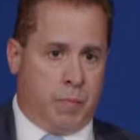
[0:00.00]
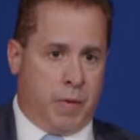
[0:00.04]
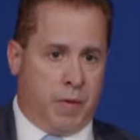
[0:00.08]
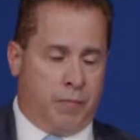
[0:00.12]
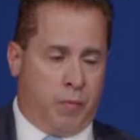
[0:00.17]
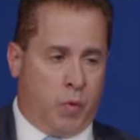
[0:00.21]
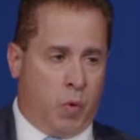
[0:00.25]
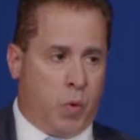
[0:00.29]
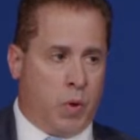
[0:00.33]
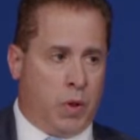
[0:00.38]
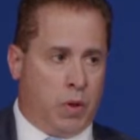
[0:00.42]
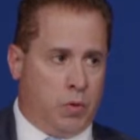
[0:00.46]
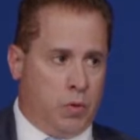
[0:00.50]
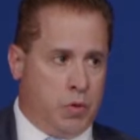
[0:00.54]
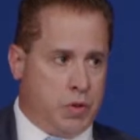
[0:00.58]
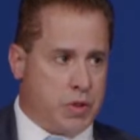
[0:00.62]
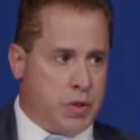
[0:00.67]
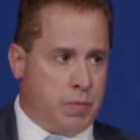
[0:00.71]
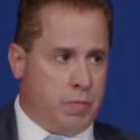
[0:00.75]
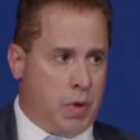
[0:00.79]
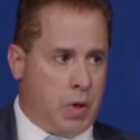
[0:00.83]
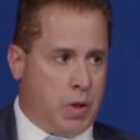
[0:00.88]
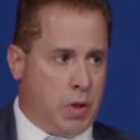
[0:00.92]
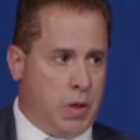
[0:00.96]
before we
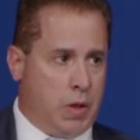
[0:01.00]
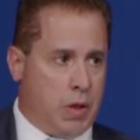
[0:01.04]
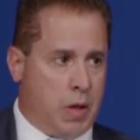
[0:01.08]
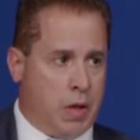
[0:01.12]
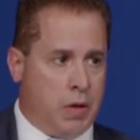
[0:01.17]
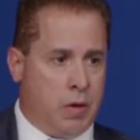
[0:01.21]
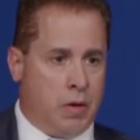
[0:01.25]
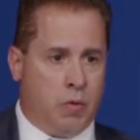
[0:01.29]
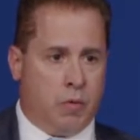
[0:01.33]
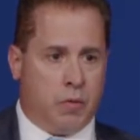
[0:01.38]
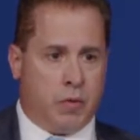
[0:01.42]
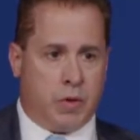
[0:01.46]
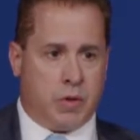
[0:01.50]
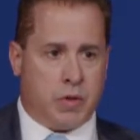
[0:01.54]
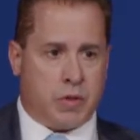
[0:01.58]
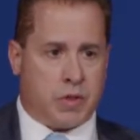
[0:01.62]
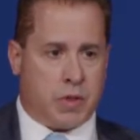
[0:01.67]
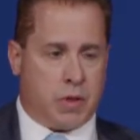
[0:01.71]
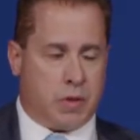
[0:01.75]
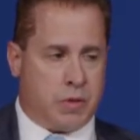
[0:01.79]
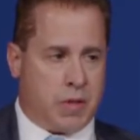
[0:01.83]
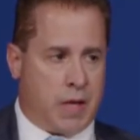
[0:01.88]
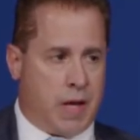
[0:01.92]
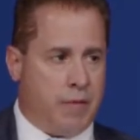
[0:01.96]
lose the money, I know
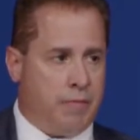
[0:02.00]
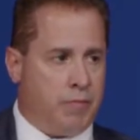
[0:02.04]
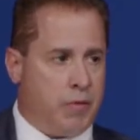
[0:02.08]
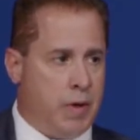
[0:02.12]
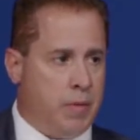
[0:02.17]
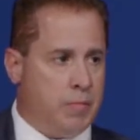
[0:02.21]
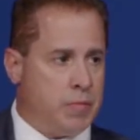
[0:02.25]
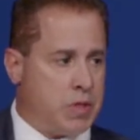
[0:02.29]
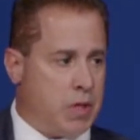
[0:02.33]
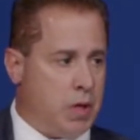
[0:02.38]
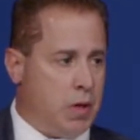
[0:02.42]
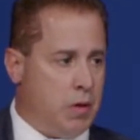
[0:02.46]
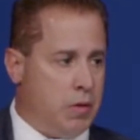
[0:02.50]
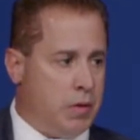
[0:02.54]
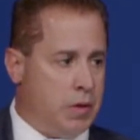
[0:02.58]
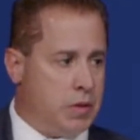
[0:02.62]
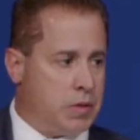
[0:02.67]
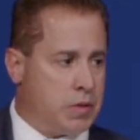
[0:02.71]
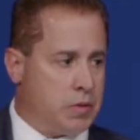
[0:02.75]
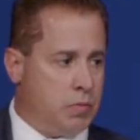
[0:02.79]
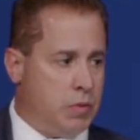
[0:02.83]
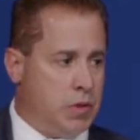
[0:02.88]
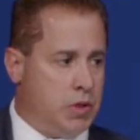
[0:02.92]
there's time frames on all this,